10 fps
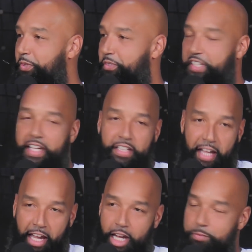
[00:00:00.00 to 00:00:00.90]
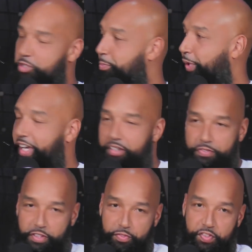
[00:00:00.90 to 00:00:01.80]
10 games, you play to
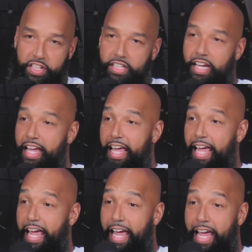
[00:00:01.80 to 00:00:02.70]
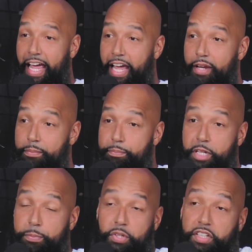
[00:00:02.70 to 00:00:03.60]
50, and
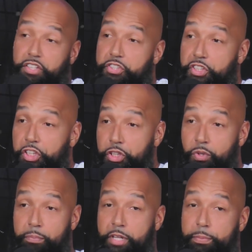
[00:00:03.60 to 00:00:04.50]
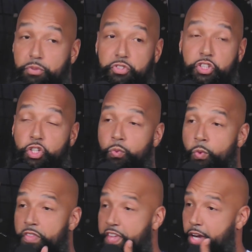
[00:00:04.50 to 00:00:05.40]
people get to see you, and people still
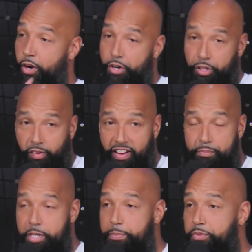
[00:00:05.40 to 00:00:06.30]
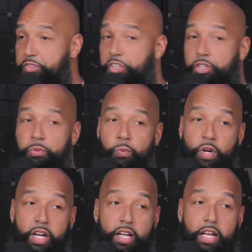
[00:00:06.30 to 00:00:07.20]
want that autograph. People still
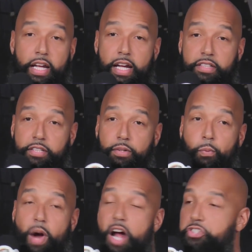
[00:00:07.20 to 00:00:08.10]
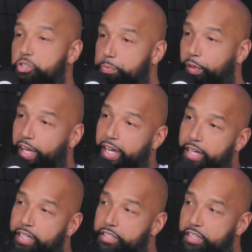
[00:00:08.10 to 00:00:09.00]
want to watch you play,
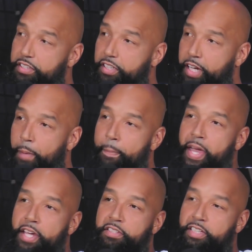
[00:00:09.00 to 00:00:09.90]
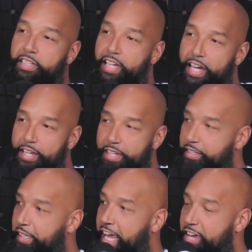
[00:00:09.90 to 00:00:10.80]
and it's just amazing that the
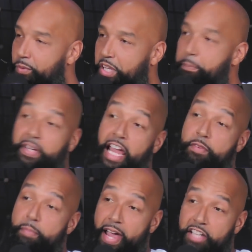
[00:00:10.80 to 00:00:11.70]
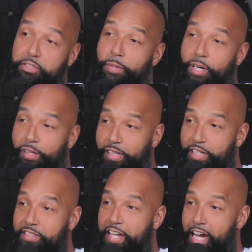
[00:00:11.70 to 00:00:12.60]
game of basketball
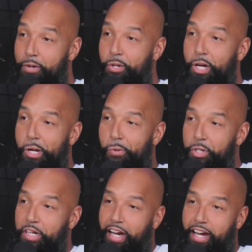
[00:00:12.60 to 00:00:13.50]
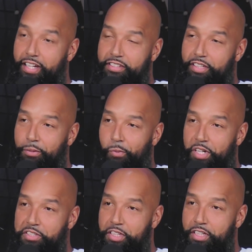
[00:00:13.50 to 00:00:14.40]
is now where you guys want to
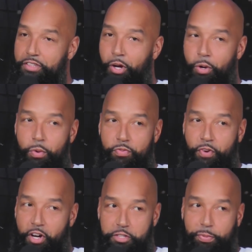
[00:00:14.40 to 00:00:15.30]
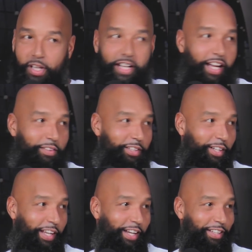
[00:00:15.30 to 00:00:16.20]
see us old farts play out there
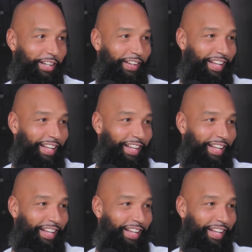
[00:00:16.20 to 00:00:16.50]
now, you know?